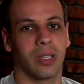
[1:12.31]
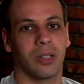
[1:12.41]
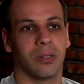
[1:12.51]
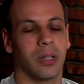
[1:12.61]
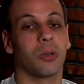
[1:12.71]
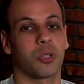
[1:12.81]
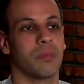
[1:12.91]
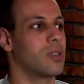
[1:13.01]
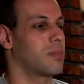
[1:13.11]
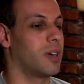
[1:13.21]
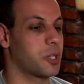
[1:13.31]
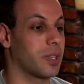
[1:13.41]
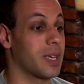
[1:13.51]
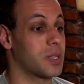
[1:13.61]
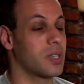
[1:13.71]
you know, an Ultrabook, much
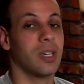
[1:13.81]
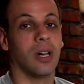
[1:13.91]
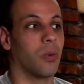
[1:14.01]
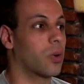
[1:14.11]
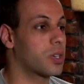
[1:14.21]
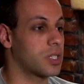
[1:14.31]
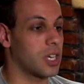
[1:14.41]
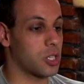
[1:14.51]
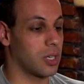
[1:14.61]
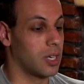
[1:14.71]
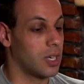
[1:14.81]
less a workstation.